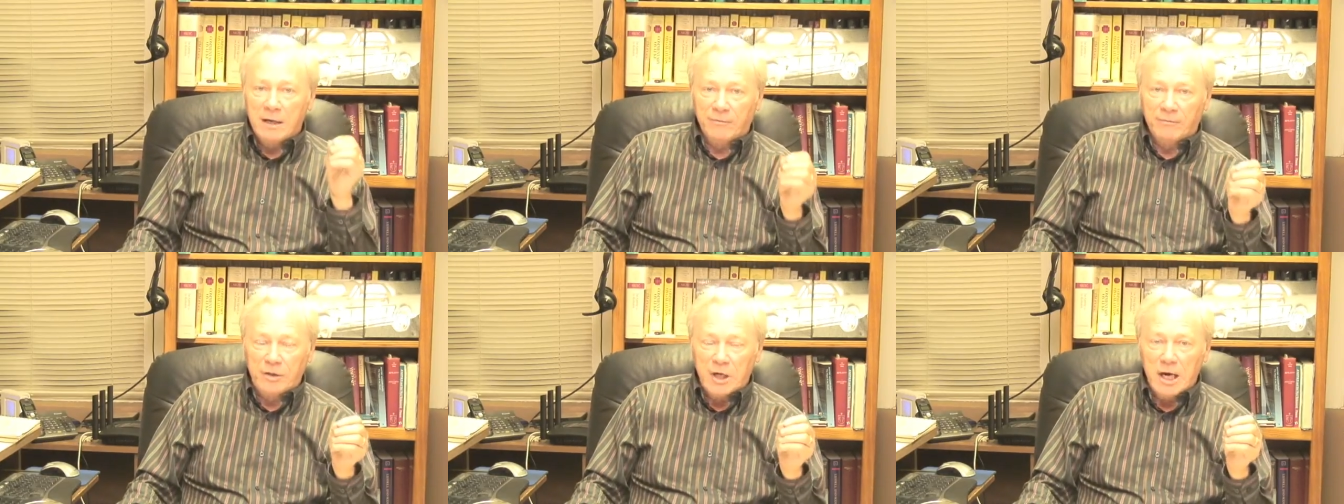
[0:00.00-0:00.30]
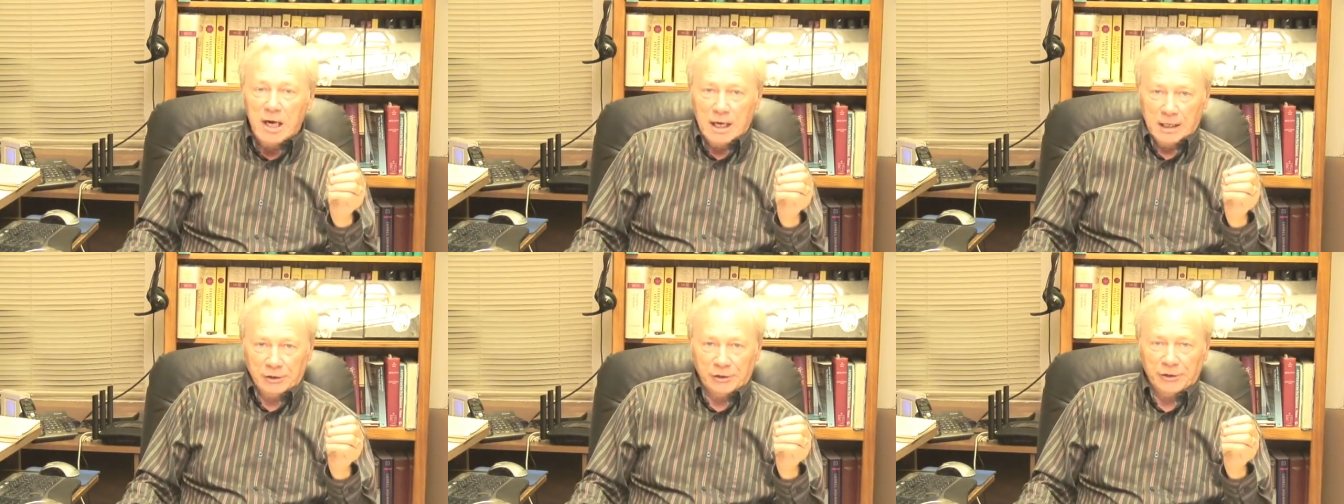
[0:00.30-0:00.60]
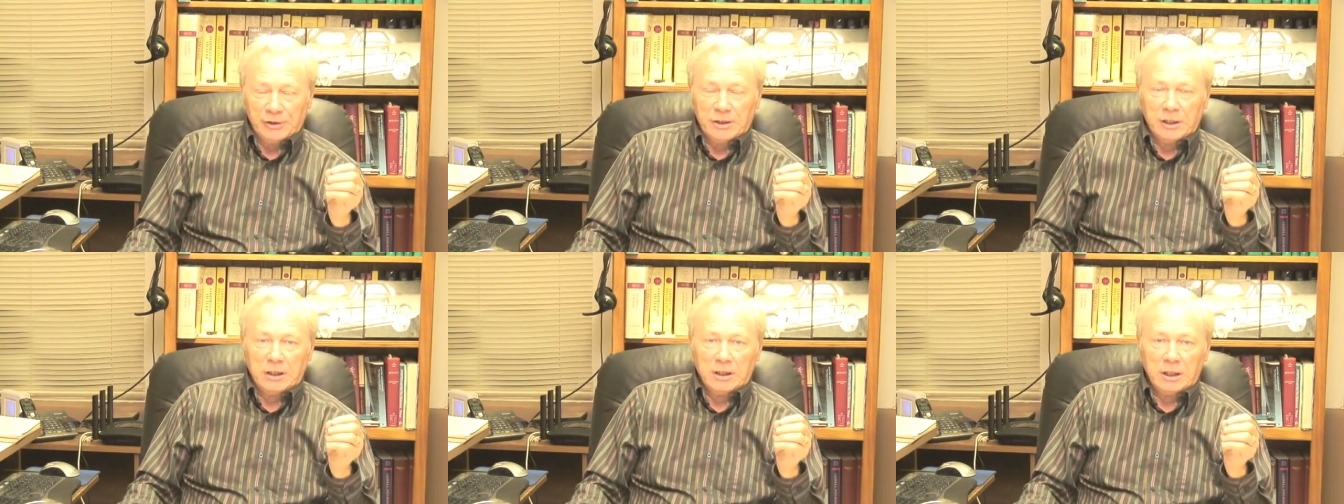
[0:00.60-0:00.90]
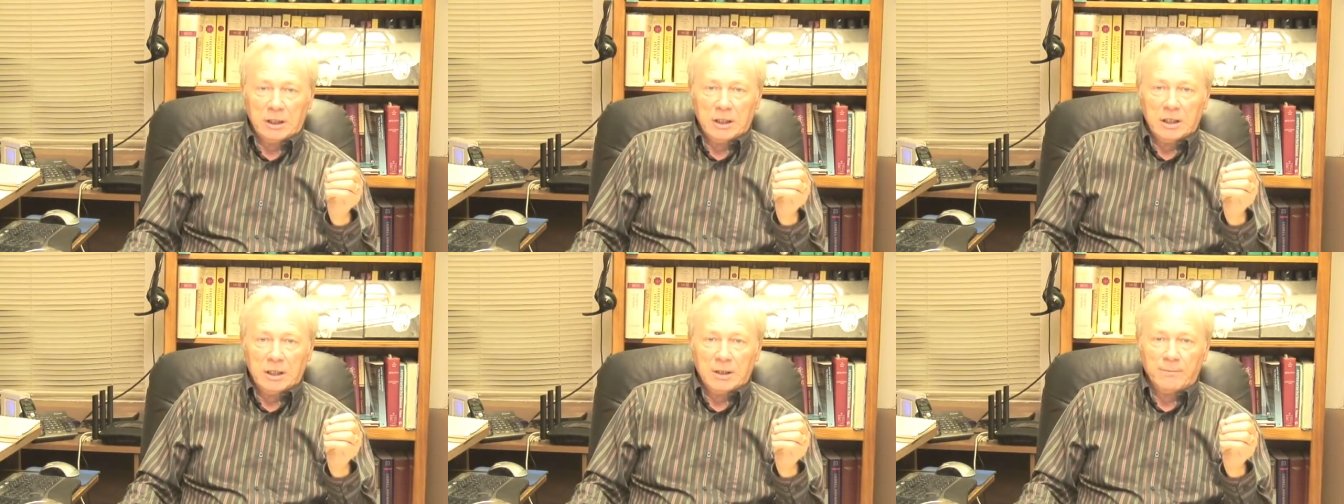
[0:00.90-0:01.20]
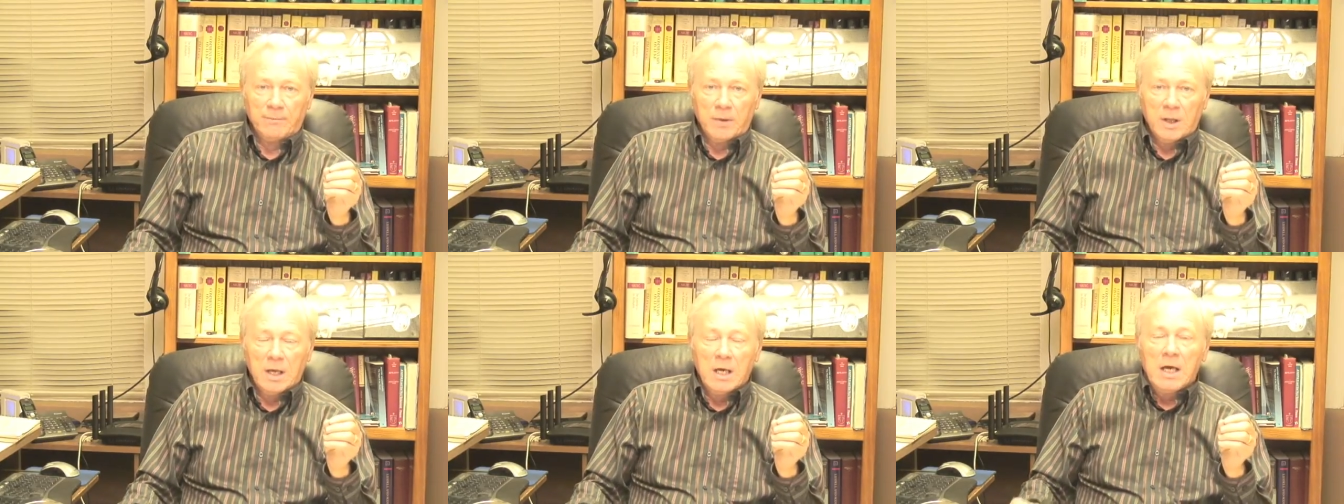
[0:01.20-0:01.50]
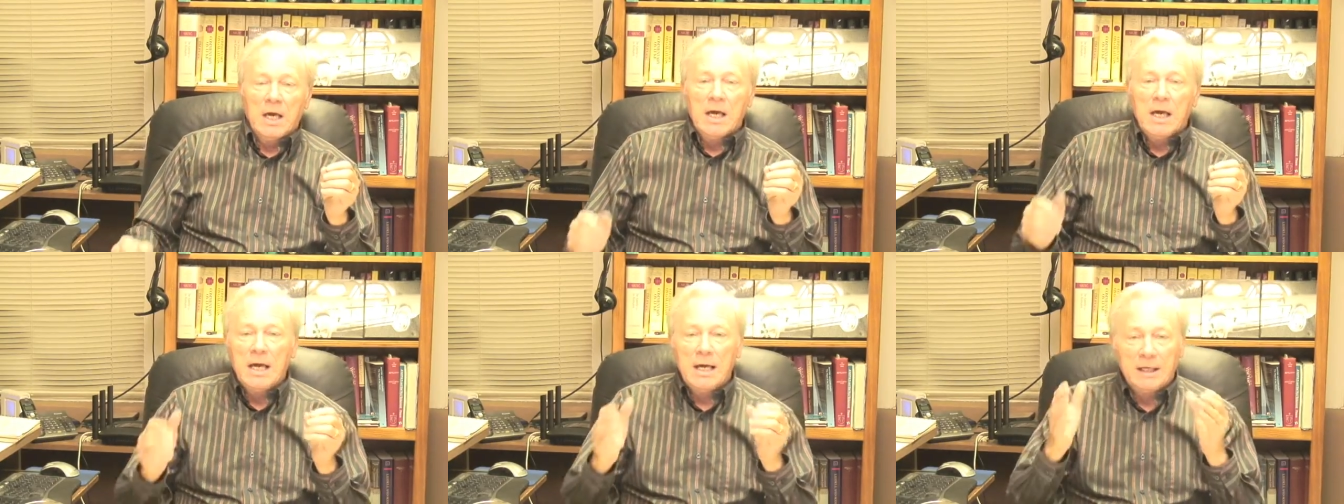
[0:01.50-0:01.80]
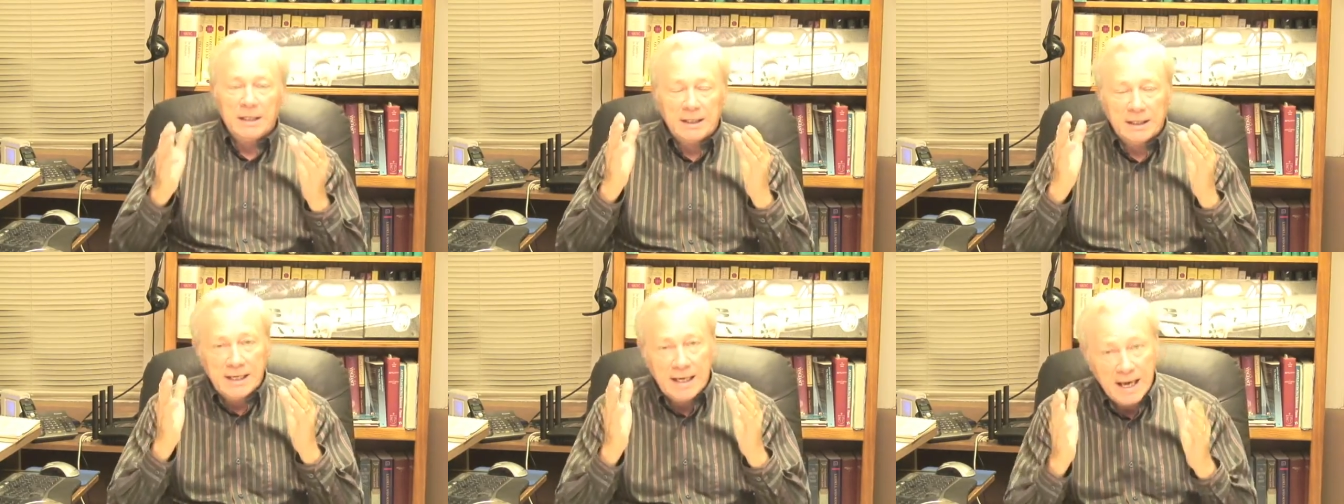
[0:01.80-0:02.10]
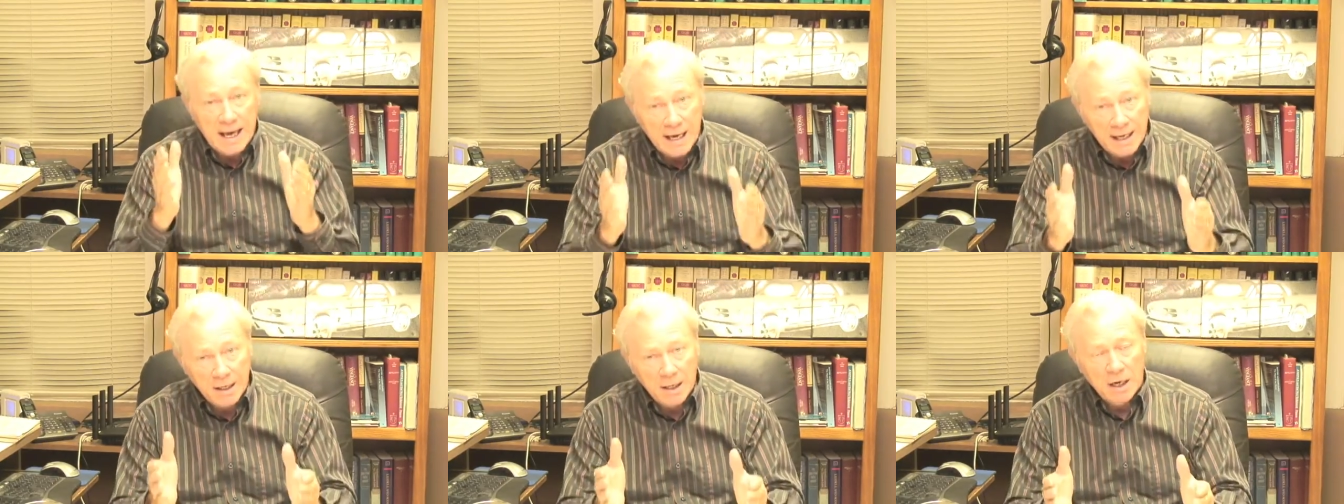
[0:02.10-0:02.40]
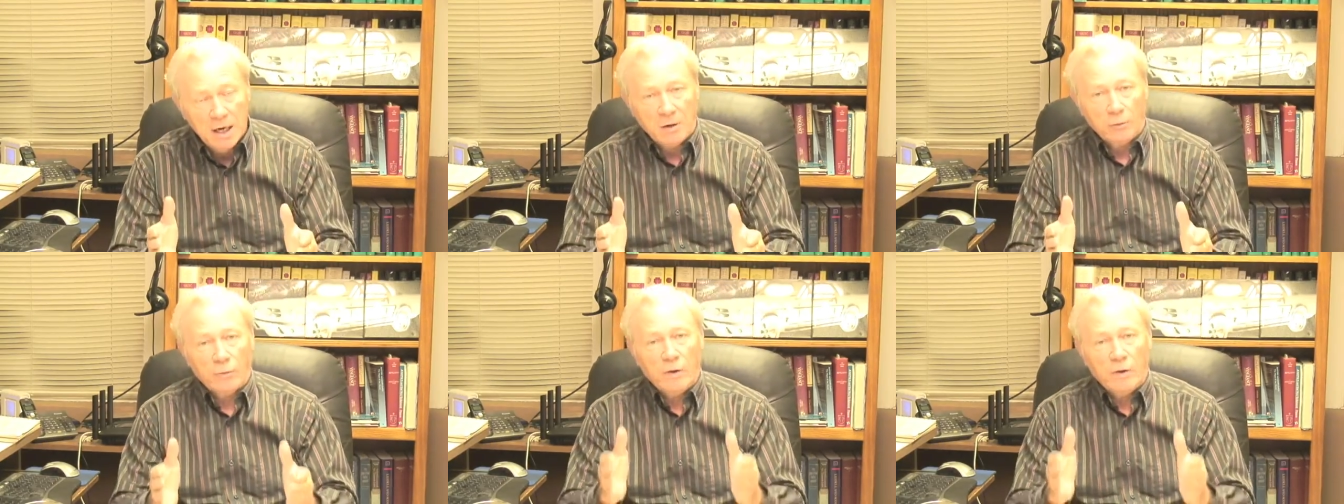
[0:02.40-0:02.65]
of dust. It cannot